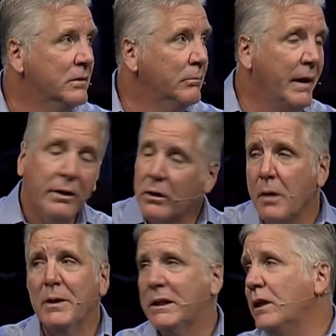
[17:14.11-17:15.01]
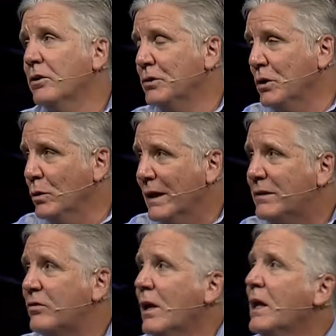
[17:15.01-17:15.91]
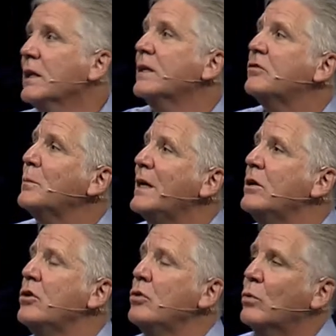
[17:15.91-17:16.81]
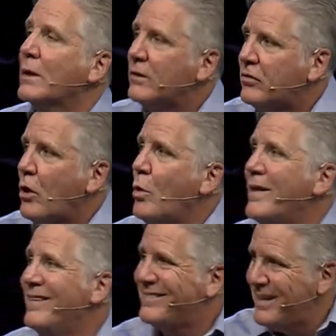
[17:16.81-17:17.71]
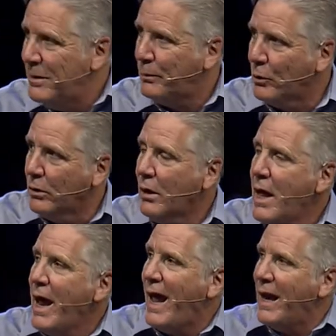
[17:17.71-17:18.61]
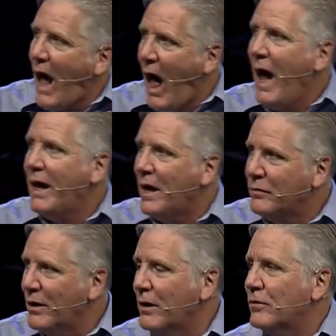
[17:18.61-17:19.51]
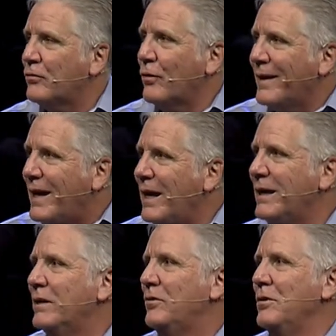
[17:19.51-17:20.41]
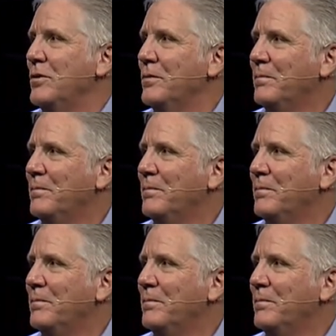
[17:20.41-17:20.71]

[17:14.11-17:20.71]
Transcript: Man, they're coming to kill you. Let's go in the temple and hide out there so they can't get to you.